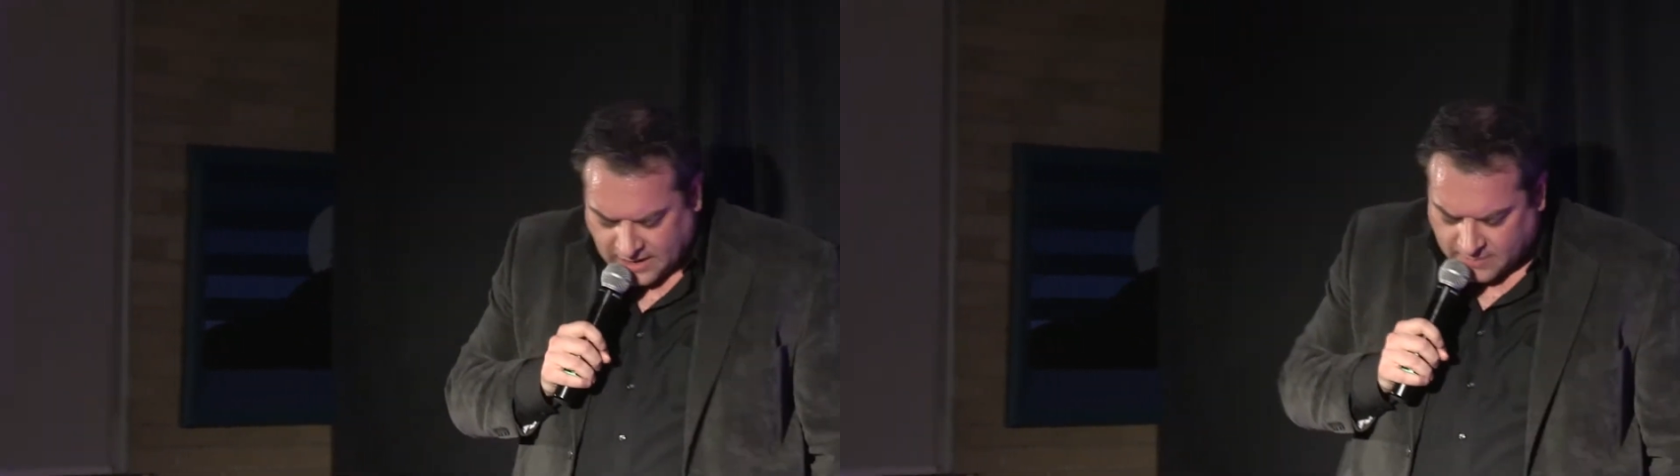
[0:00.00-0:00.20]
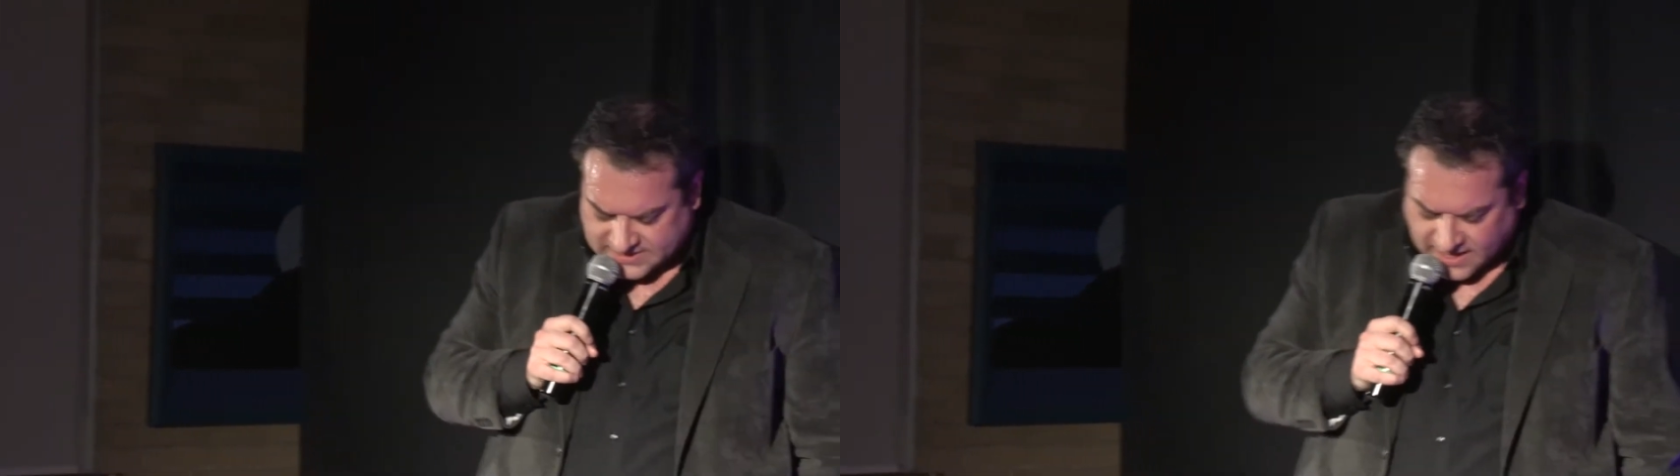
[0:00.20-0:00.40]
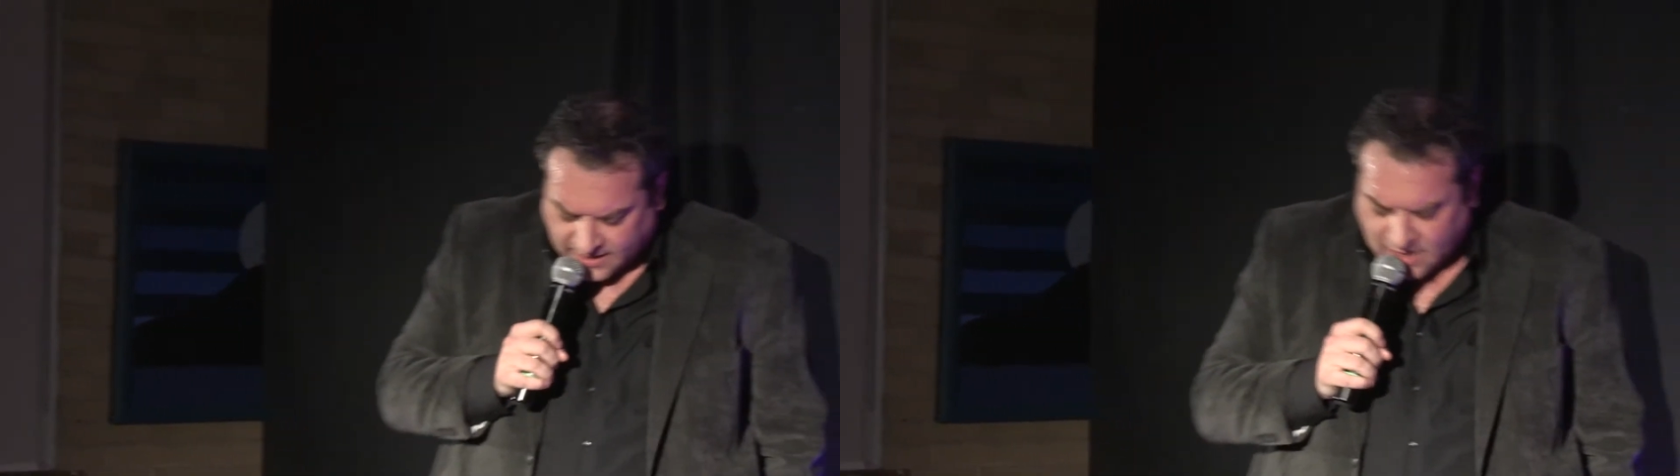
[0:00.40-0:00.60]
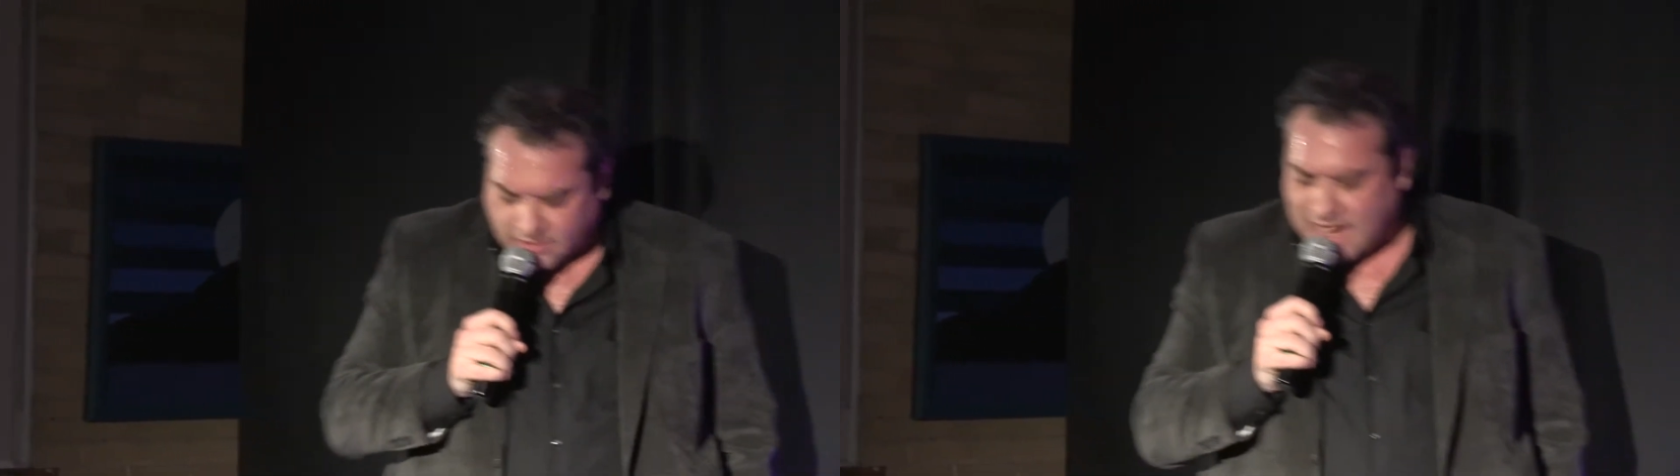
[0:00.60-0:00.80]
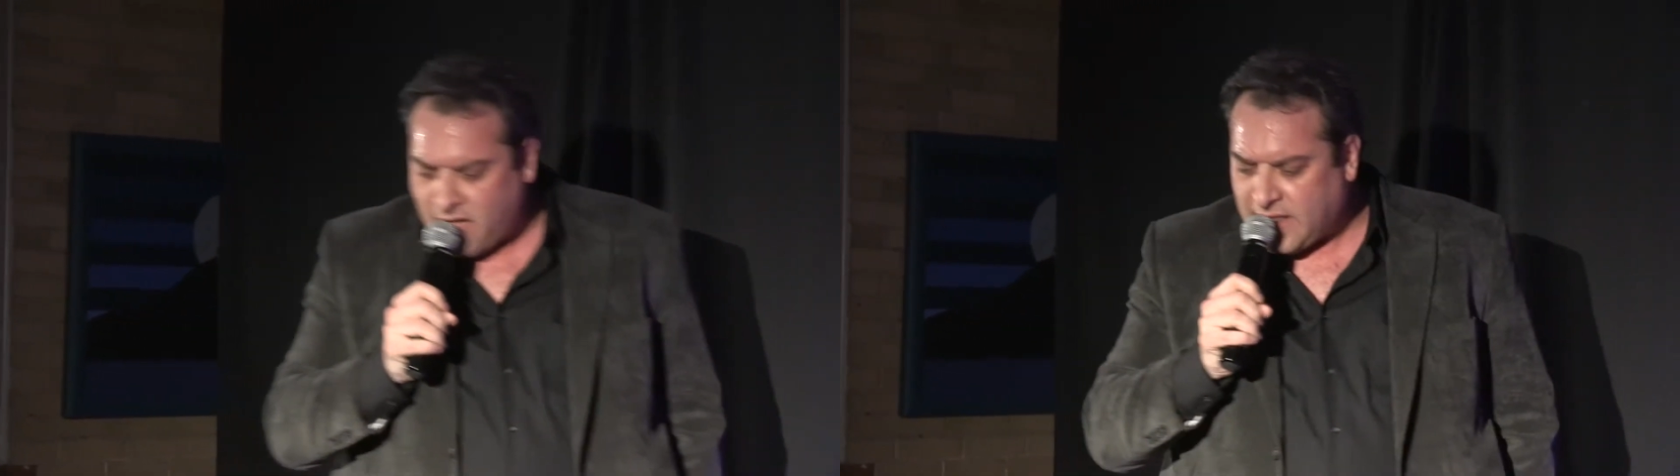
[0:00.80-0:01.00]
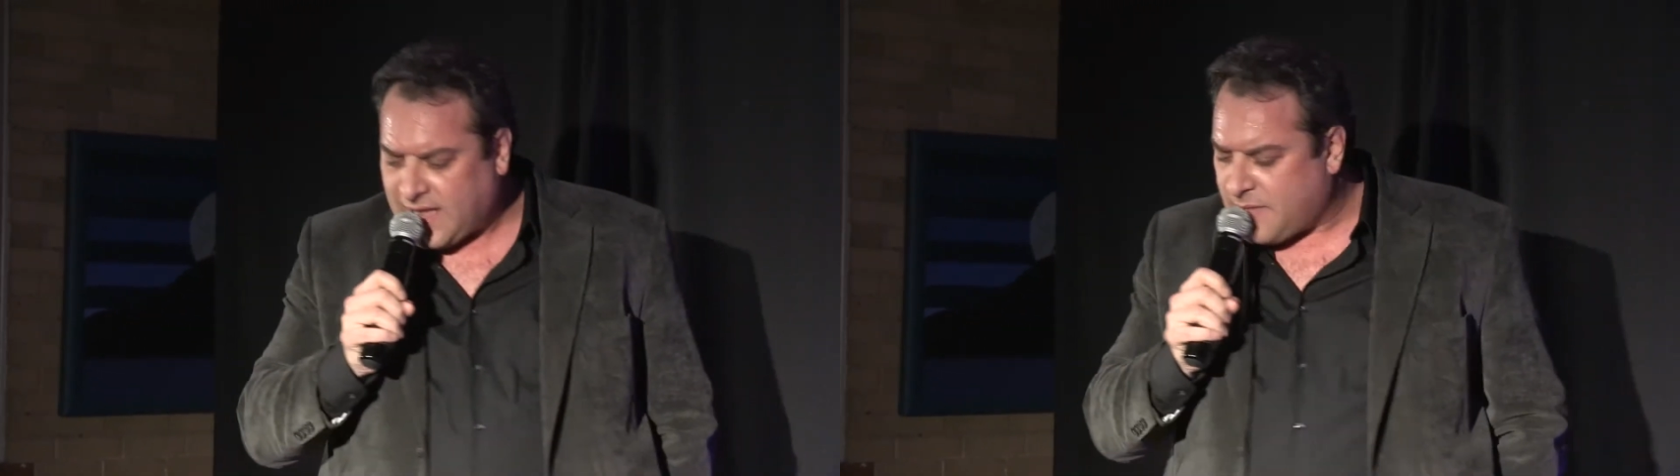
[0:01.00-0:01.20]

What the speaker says: And I was like, you know, now, like,